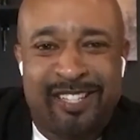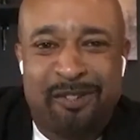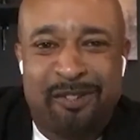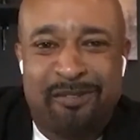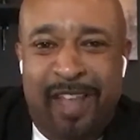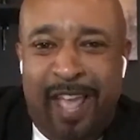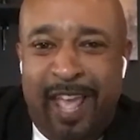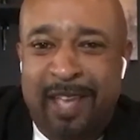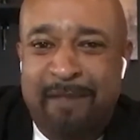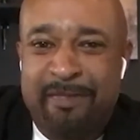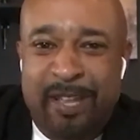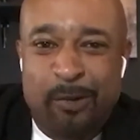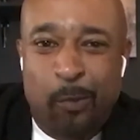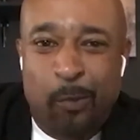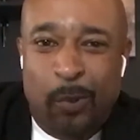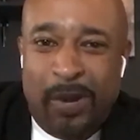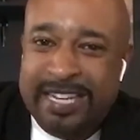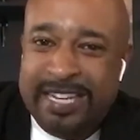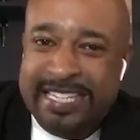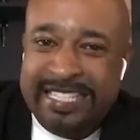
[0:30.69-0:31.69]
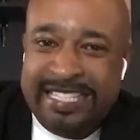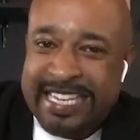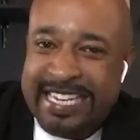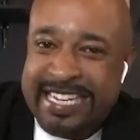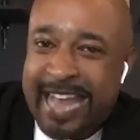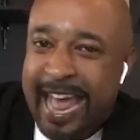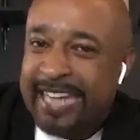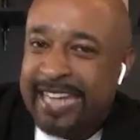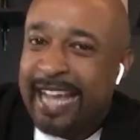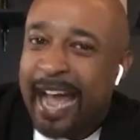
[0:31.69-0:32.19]
you name it. What is he
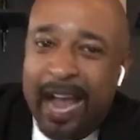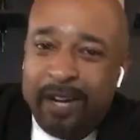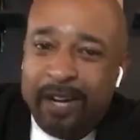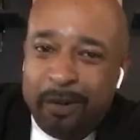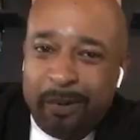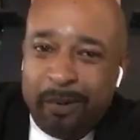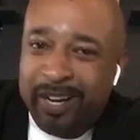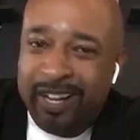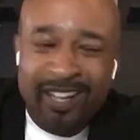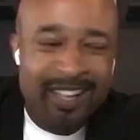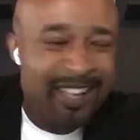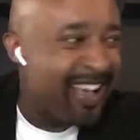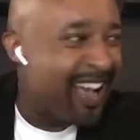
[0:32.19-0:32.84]
not conquering?